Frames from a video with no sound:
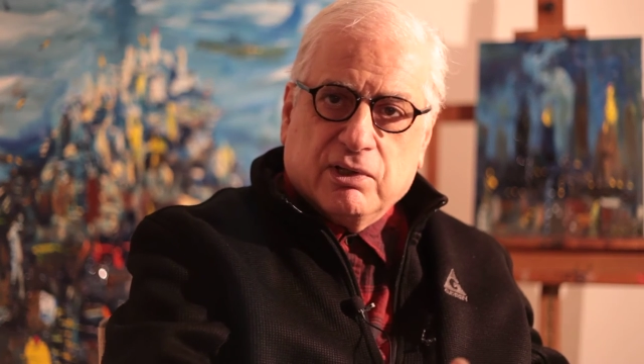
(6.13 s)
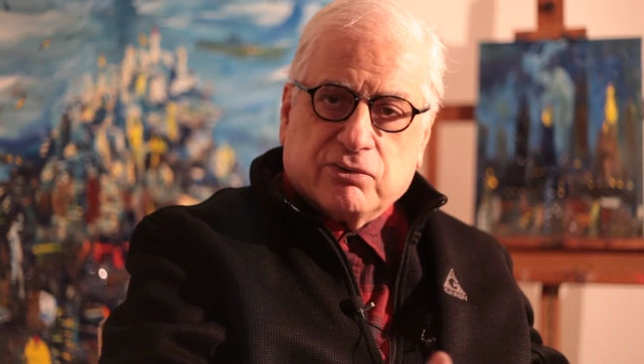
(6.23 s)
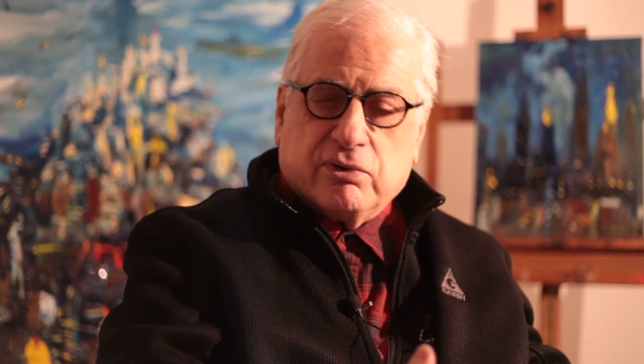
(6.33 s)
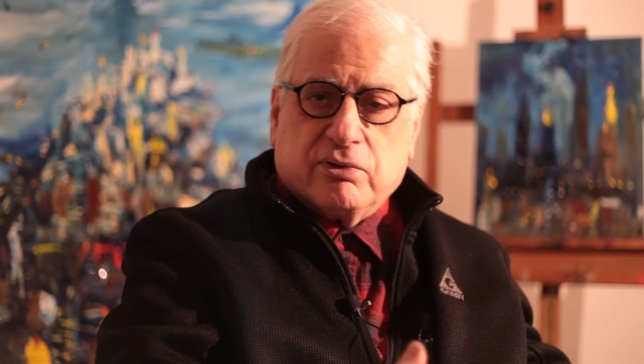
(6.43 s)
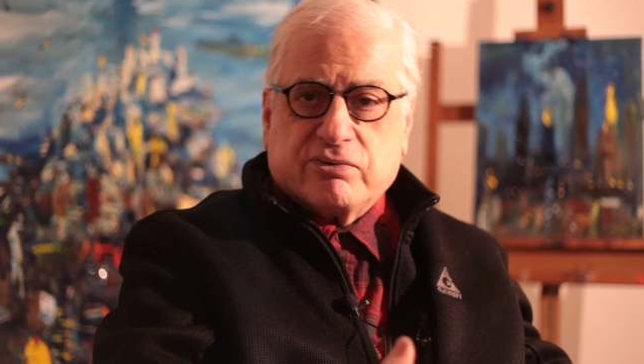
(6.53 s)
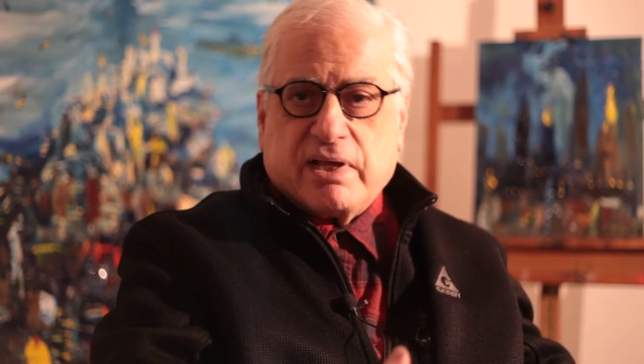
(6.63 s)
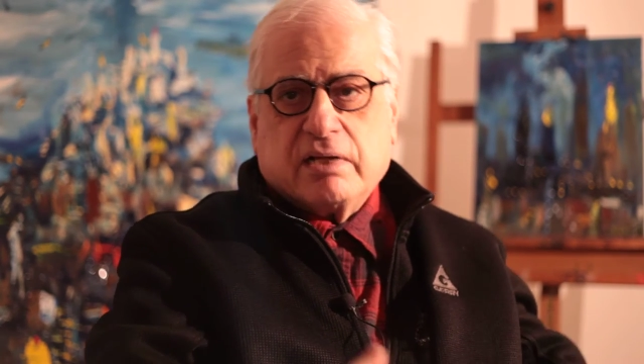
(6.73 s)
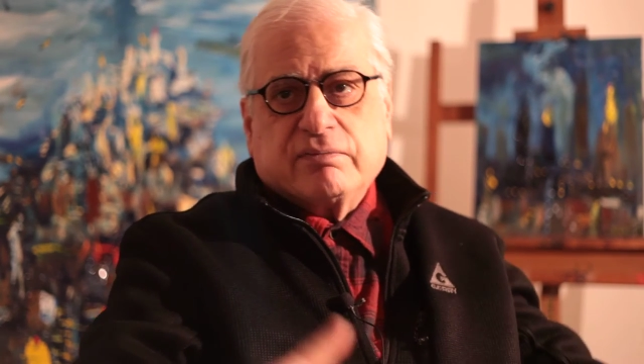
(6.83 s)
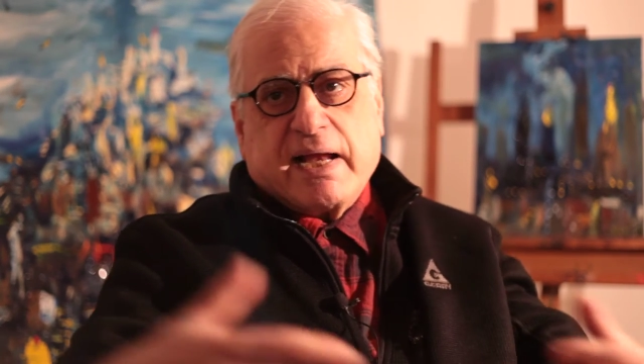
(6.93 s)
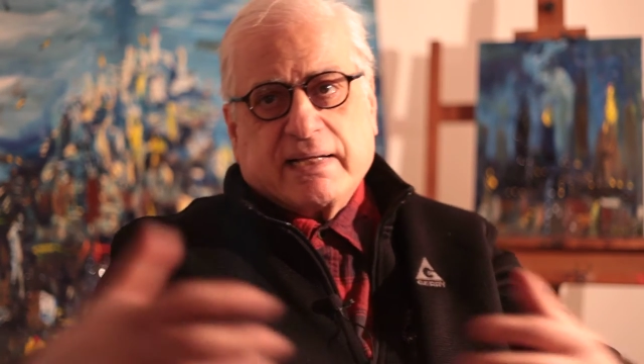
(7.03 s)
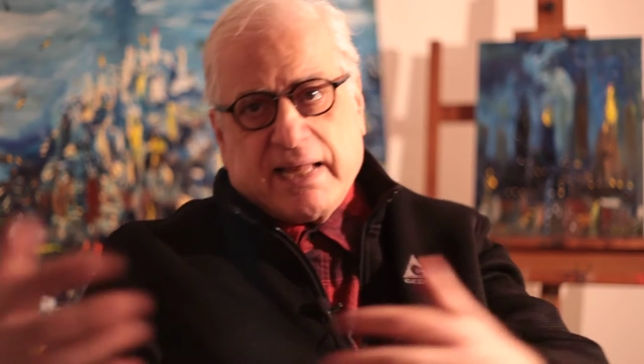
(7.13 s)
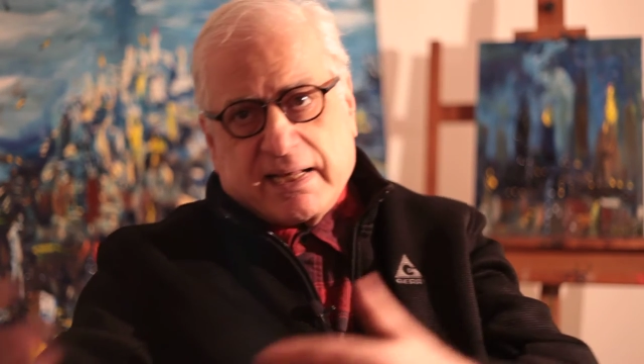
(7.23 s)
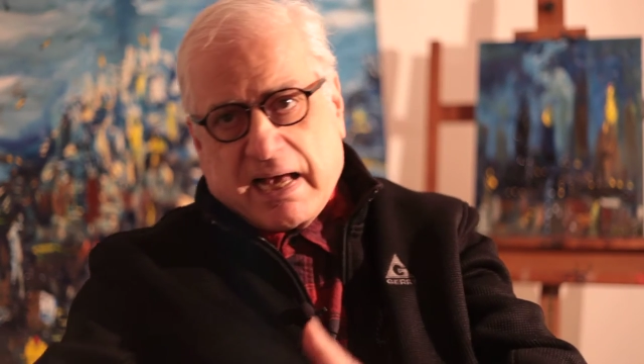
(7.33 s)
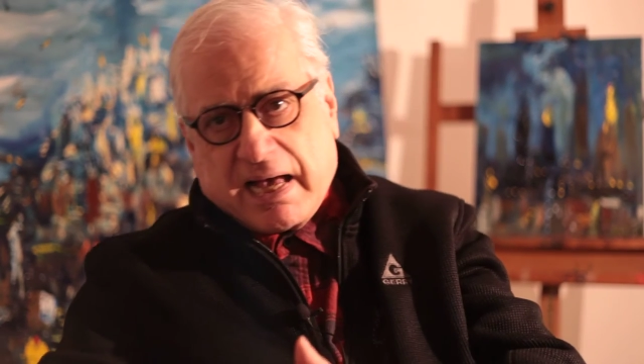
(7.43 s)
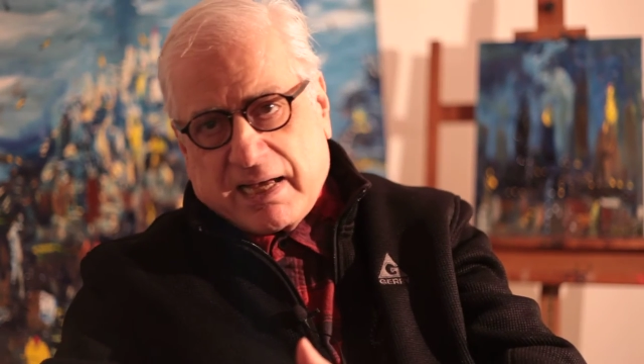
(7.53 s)
So instead of like
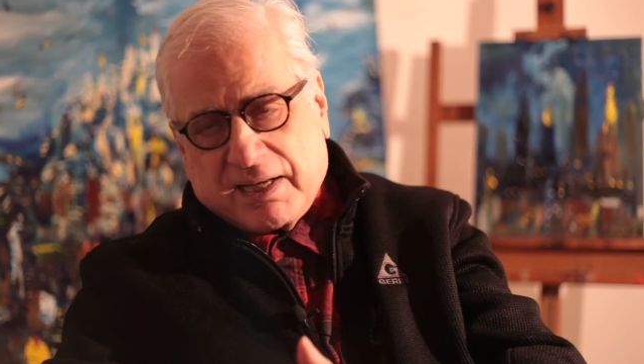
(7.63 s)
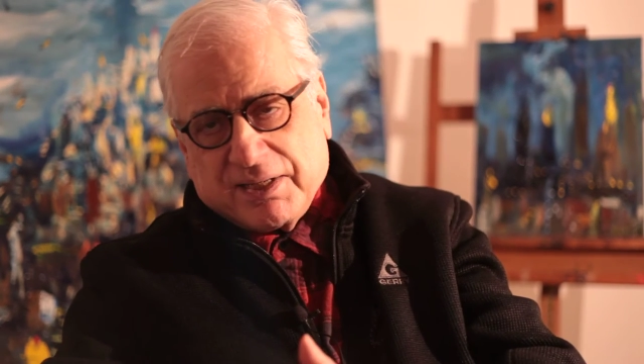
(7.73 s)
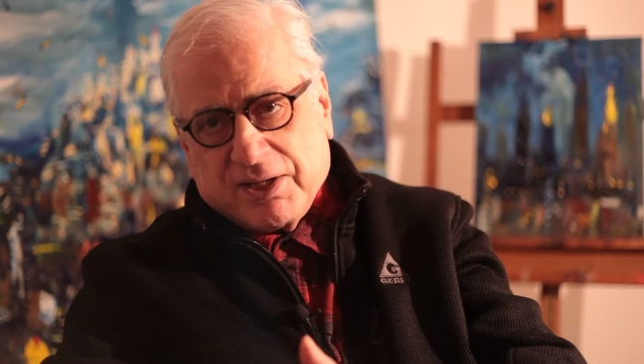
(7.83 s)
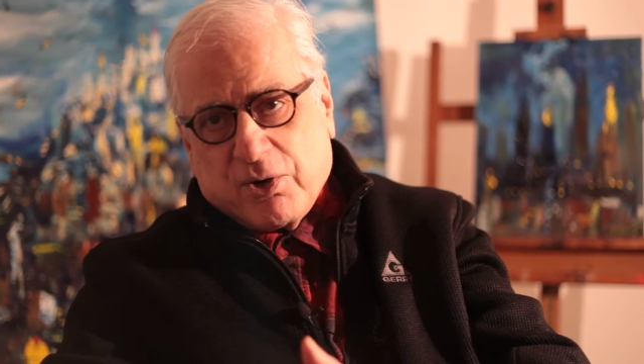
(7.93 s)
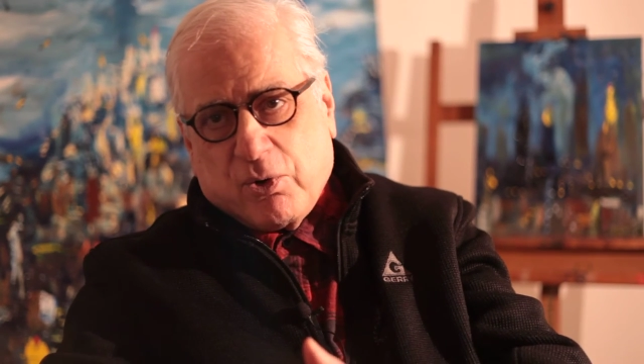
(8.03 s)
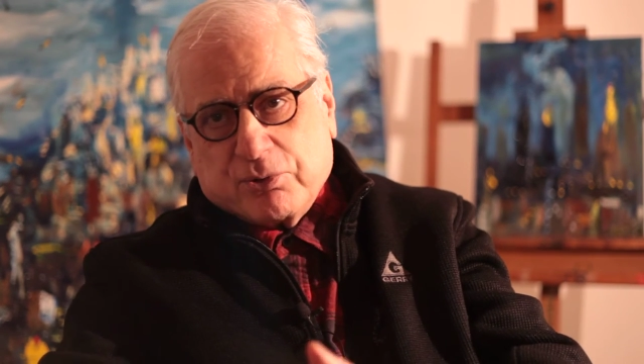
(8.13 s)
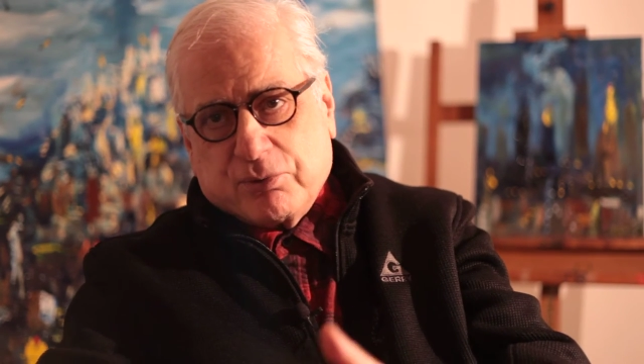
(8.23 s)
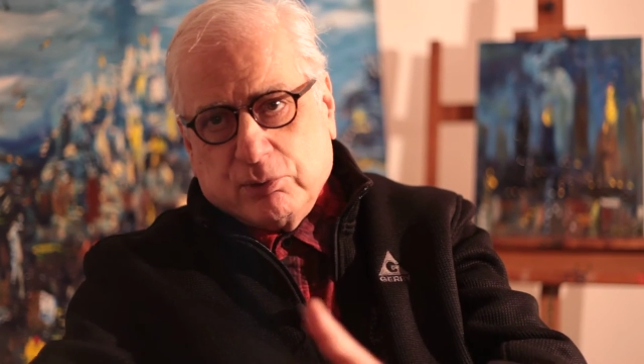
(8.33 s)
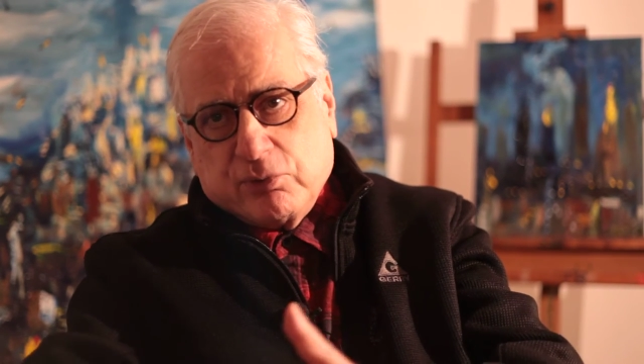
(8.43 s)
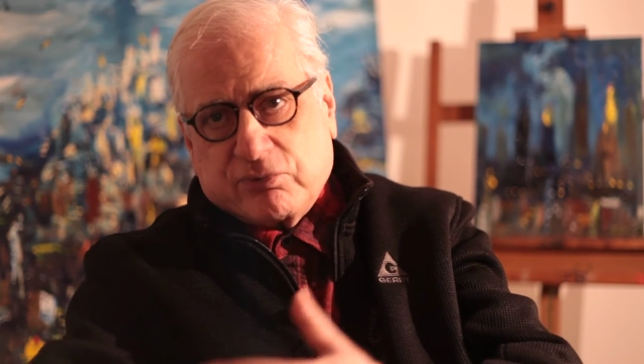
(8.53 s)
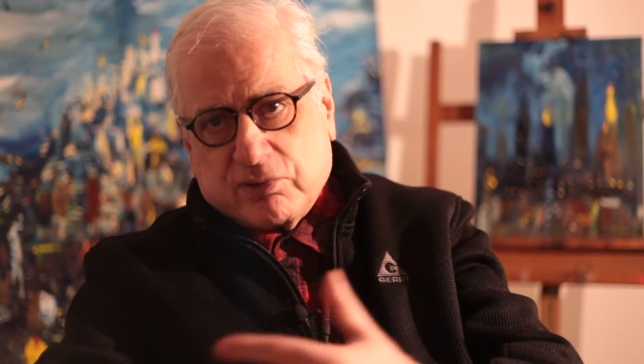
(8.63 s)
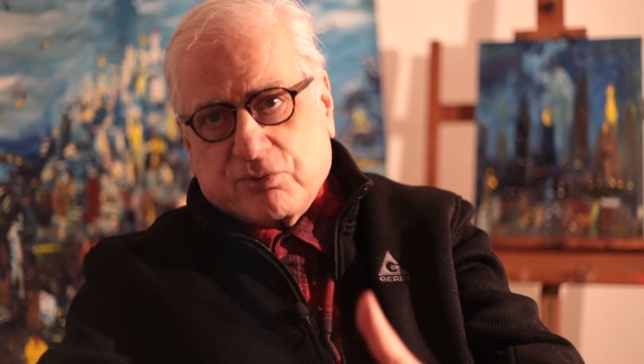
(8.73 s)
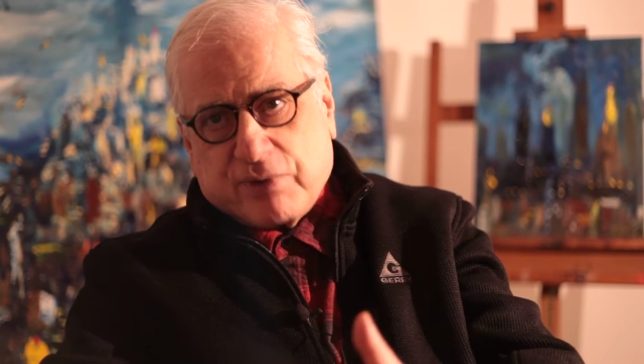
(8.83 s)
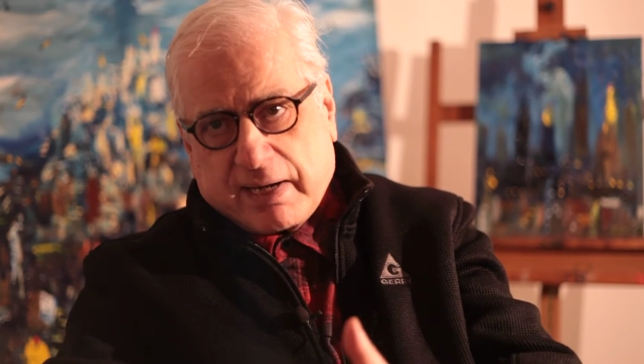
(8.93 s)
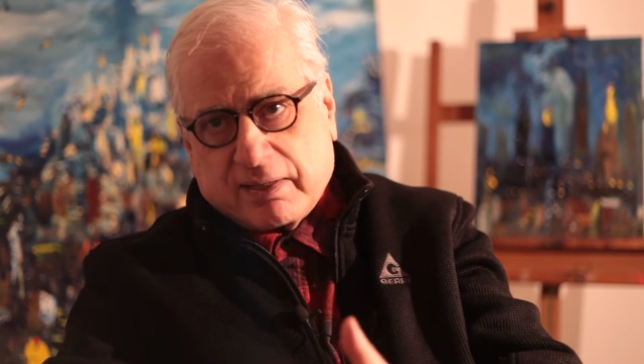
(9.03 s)
Degas or
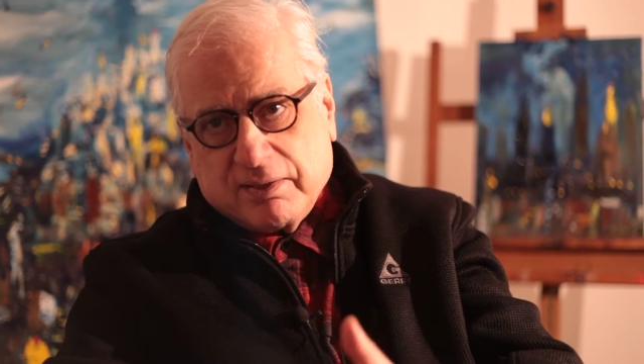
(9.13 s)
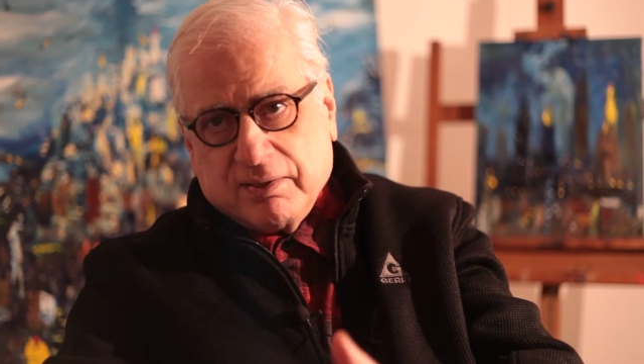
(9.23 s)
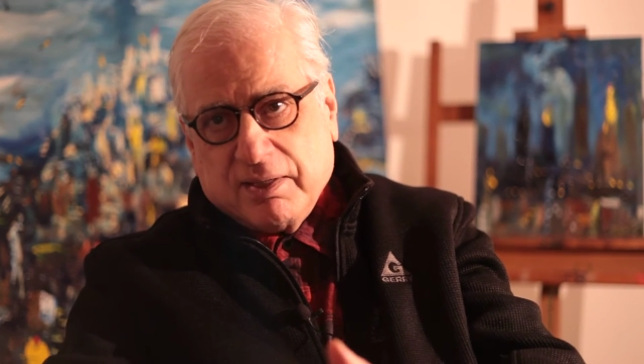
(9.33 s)
Toulouse-Lautrec